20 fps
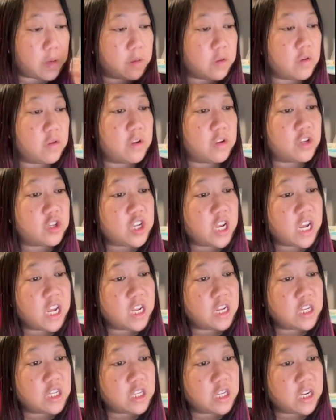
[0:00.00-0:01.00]
You can
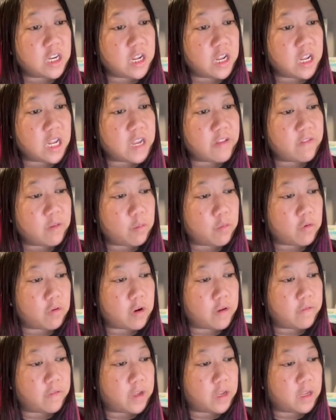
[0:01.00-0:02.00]
change it and have it more
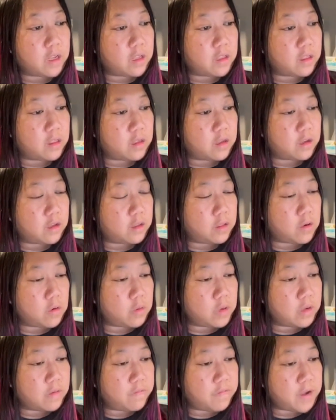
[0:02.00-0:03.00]
of like a glowy
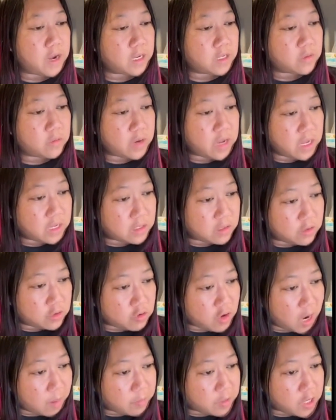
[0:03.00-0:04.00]
effect, so it has a
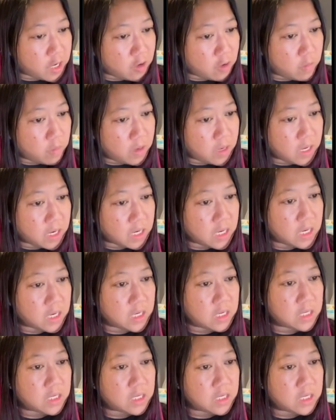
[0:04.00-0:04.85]
drop shadow behind it.